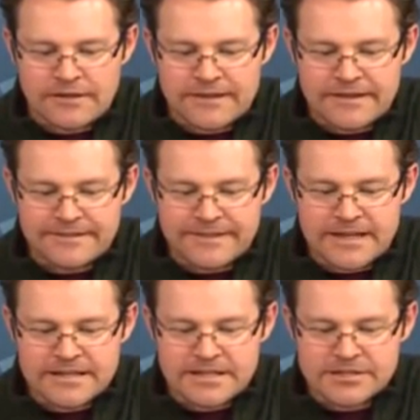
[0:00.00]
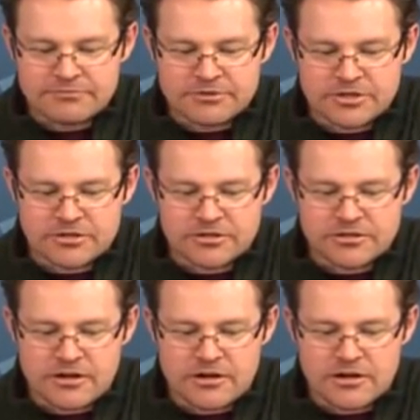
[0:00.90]
And then at the end, I just
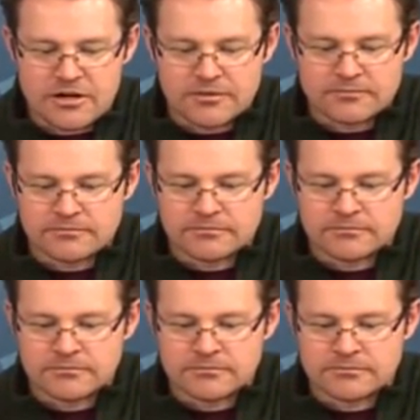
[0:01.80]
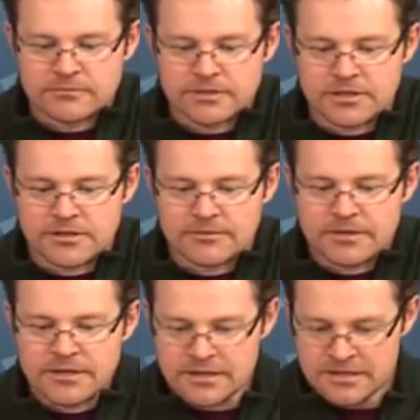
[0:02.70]
return R. Okay?
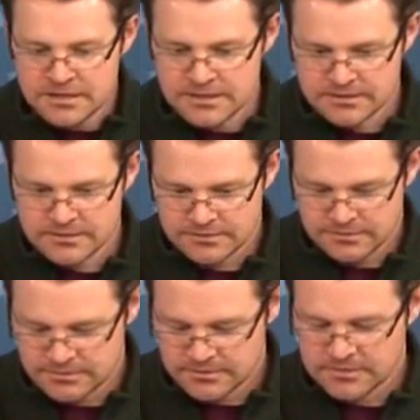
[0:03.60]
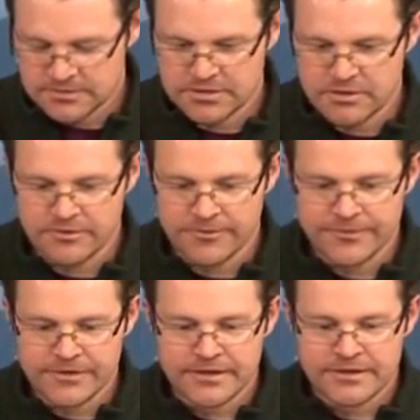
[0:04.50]
So
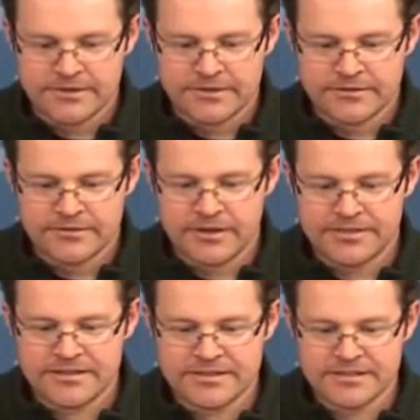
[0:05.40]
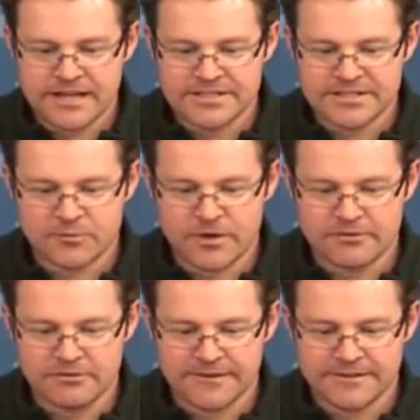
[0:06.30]
I think the nicest way
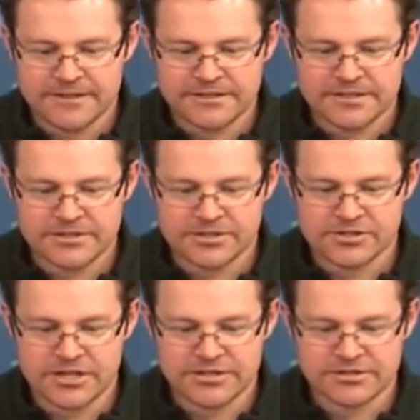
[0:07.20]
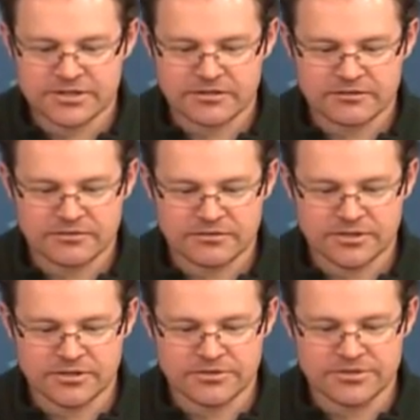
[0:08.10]
to write this is to just
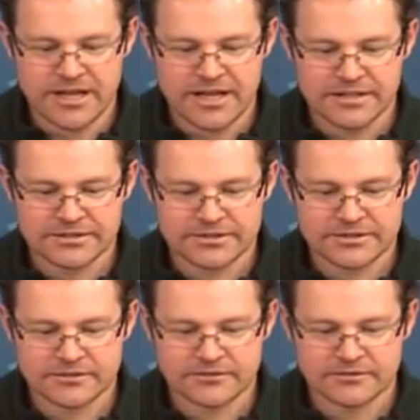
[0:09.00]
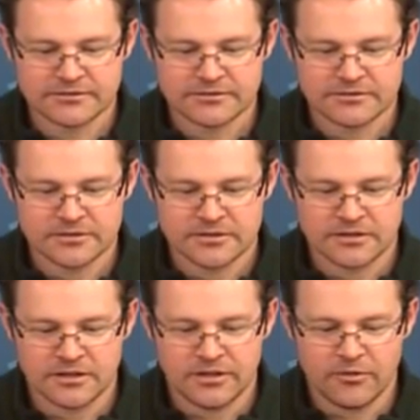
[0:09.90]
use S
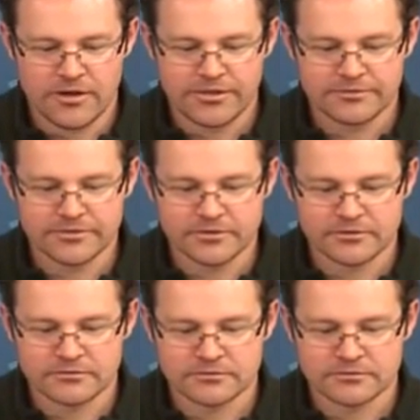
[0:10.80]
all the way through.